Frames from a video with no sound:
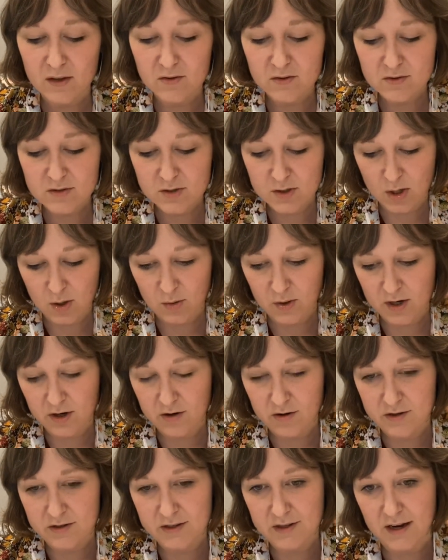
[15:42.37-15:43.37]
So
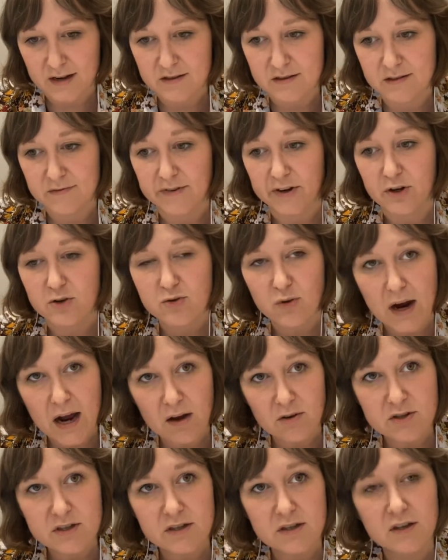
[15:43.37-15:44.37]
there's a severe
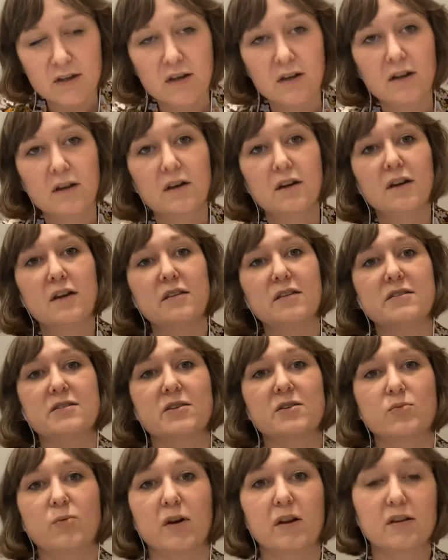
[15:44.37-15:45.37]
drought. This
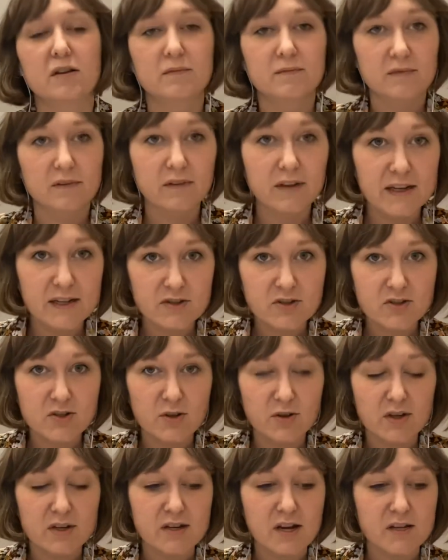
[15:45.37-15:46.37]
is what leads
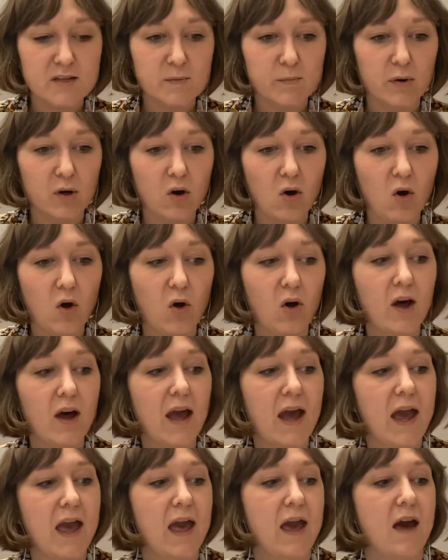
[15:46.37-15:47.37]
to the Dust Bowl.
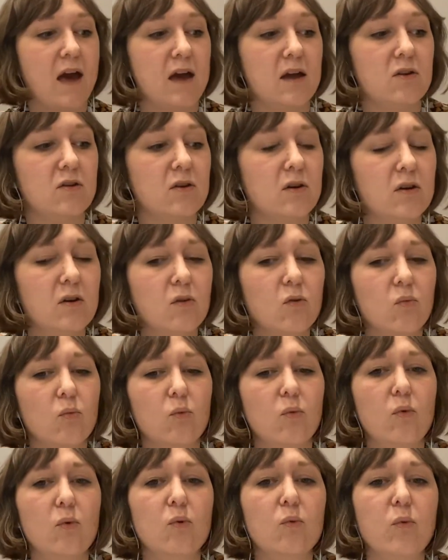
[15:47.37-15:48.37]
And
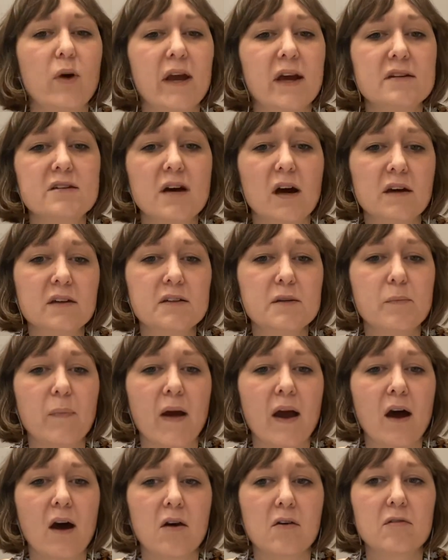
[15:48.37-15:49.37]
we had talked
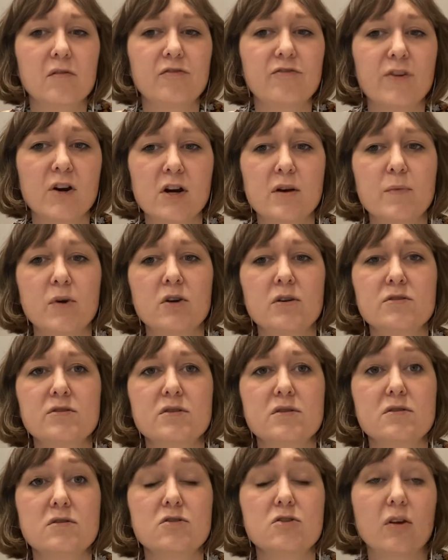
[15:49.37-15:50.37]
about
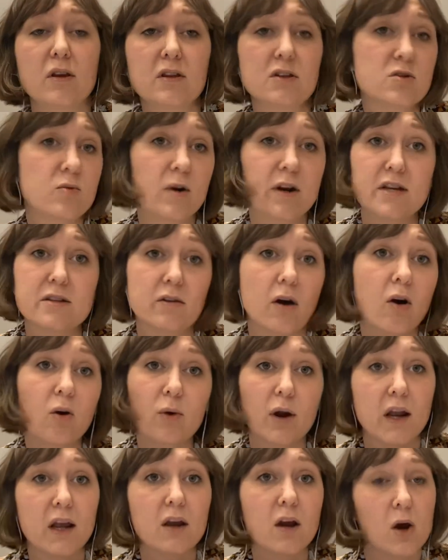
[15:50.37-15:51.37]
farmers during the 20s
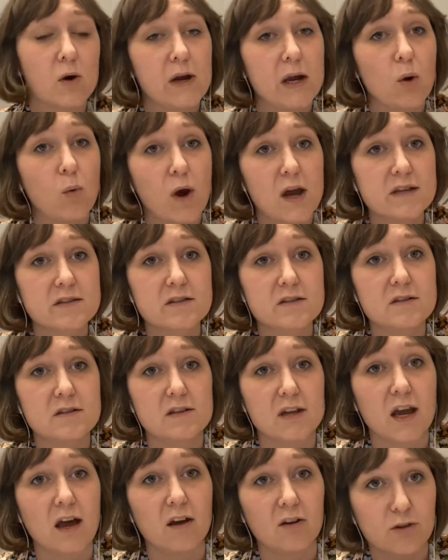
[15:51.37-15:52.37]
already going west
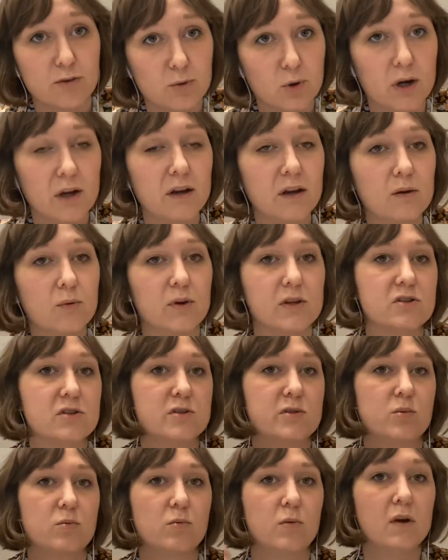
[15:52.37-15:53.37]
to California, which is